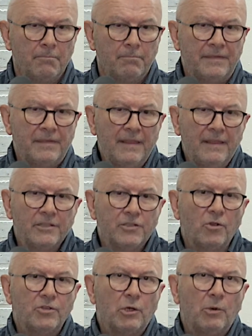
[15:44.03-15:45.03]
But then there's
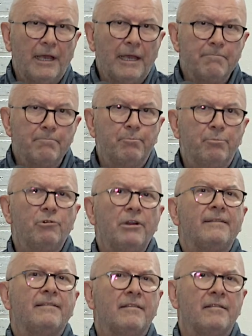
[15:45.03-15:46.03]
also a
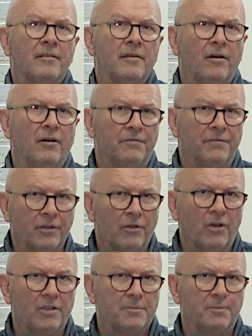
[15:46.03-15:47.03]
breadth of the
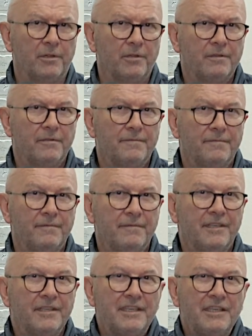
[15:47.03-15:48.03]
gospel.
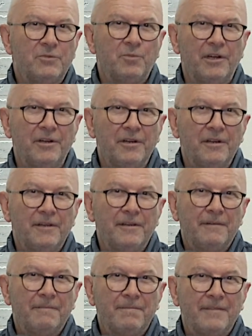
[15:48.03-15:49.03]
This is where
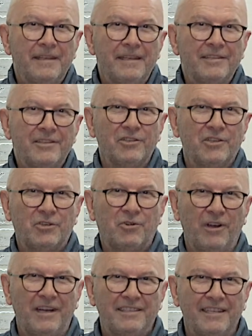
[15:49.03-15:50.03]
it's not just
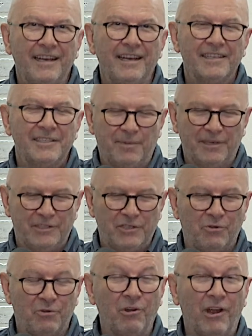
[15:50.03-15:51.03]
Christ in us, but it's
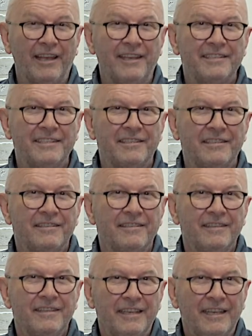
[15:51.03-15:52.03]
Christ
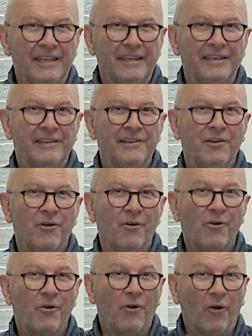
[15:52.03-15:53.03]
in
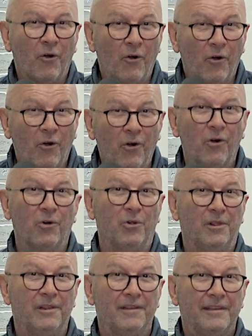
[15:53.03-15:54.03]
all.
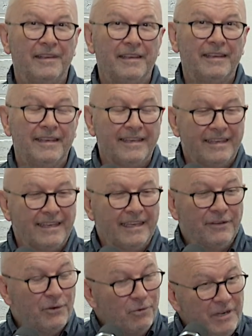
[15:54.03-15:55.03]

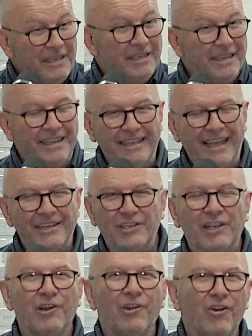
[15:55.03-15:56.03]
And if you read,
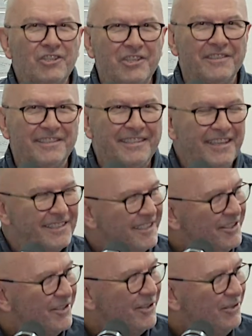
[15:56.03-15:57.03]
actually, Colossians does
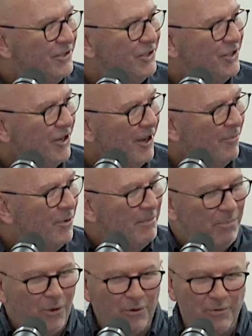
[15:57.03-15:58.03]
such a good job when
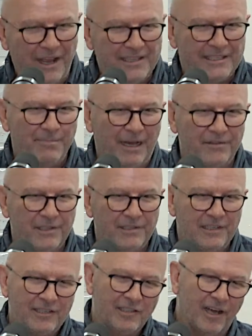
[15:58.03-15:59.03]
Paul writes about this.
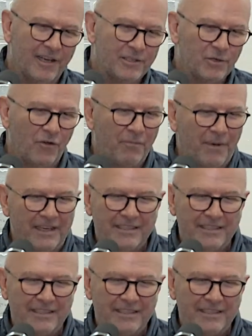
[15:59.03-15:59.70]
He starts off by